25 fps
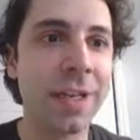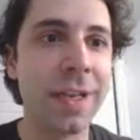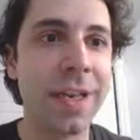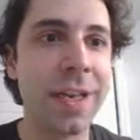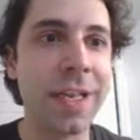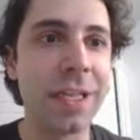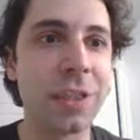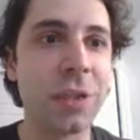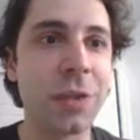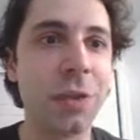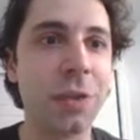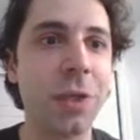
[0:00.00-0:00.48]

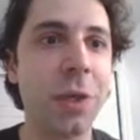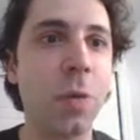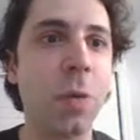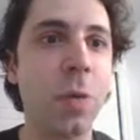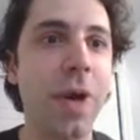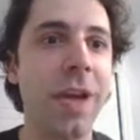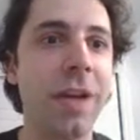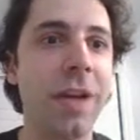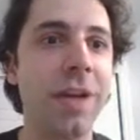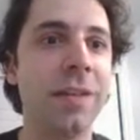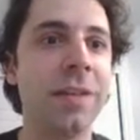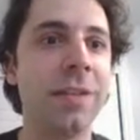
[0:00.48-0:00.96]
next to the
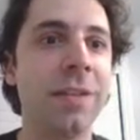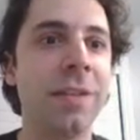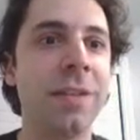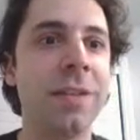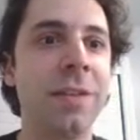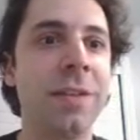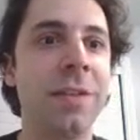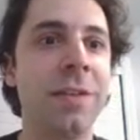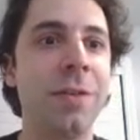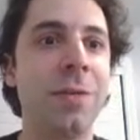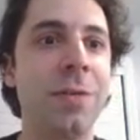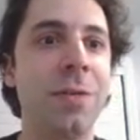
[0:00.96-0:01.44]
whale,
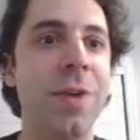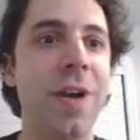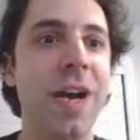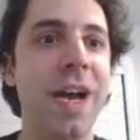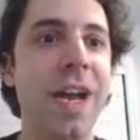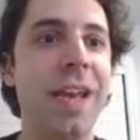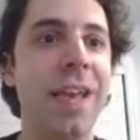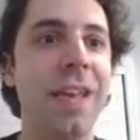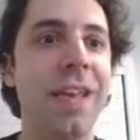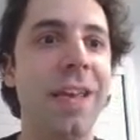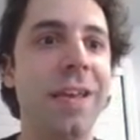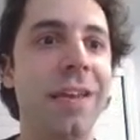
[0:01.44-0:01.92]

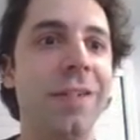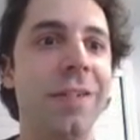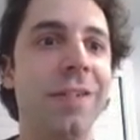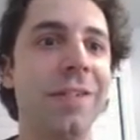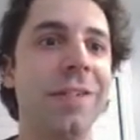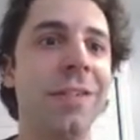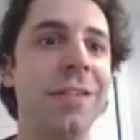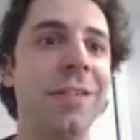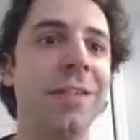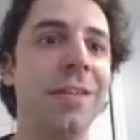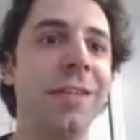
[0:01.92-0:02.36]
right here.